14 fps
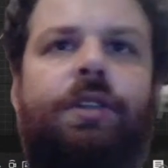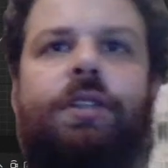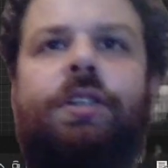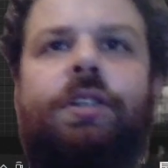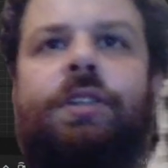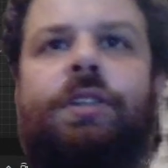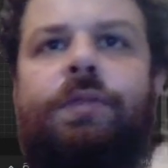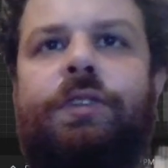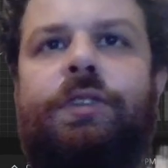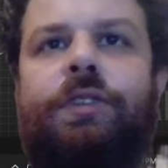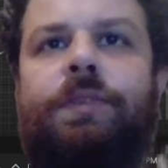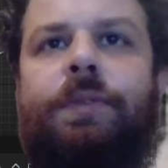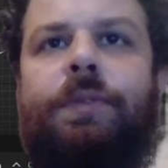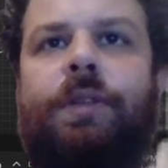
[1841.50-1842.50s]
it was
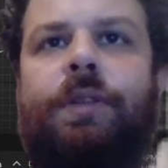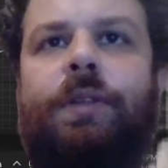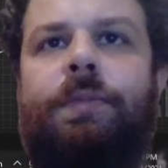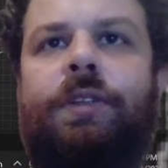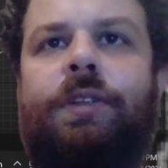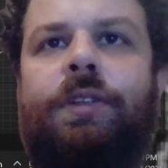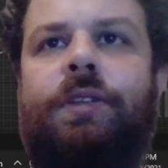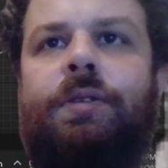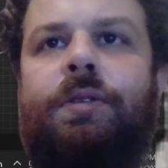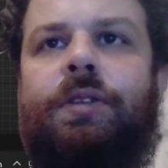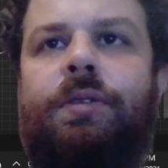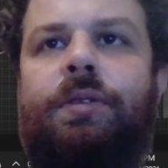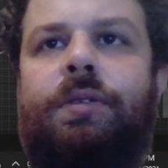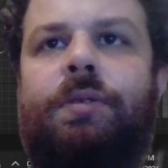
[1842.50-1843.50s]
probably going
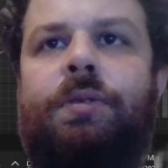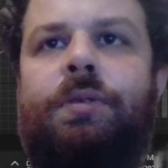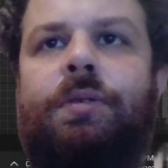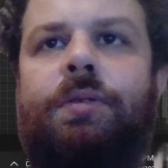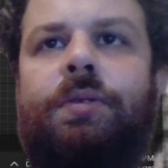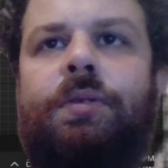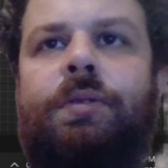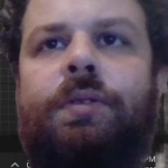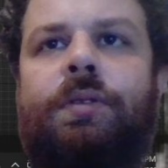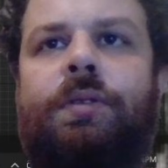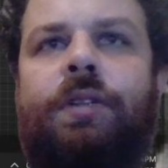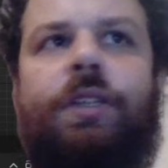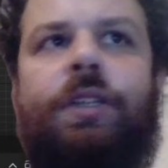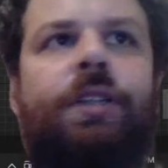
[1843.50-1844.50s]
to,
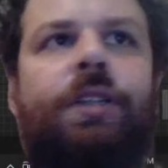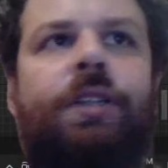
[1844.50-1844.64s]
like,